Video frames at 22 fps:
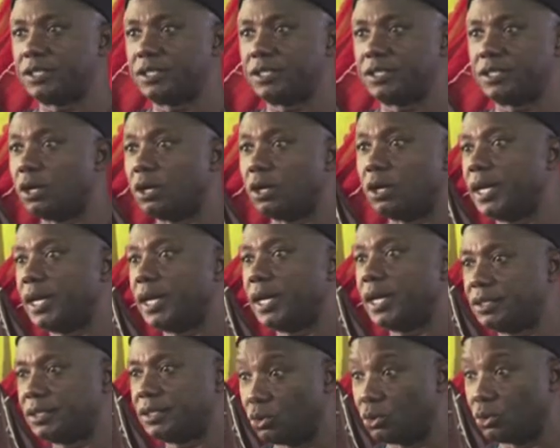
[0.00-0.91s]
knowledge
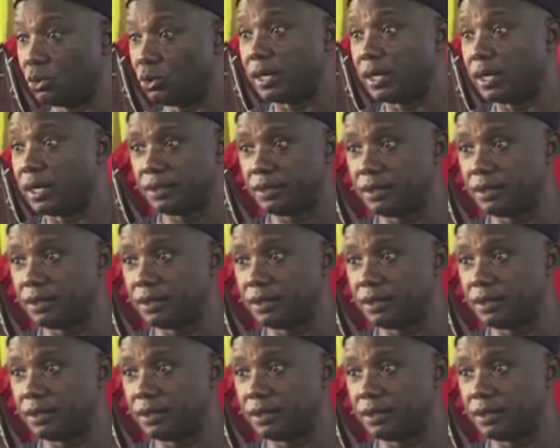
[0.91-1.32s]
to wealth.